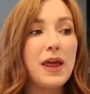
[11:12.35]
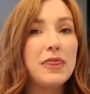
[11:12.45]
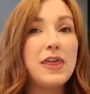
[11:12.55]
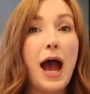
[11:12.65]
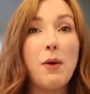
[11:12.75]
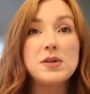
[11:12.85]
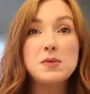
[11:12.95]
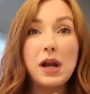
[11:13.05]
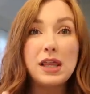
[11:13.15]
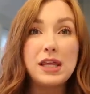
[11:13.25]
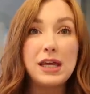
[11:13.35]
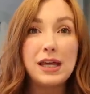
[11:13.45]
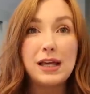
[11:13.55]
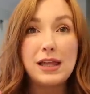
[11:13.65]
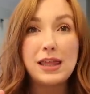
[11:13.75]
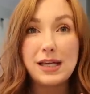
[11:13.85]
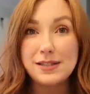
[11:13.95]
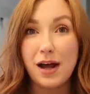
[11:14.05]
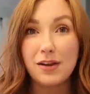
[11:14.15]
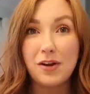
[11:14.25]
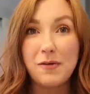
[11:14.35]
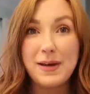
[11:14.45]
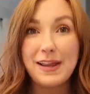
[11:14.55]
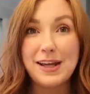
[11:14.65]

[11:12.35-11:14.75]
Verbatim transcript: that was when I think things got a little bit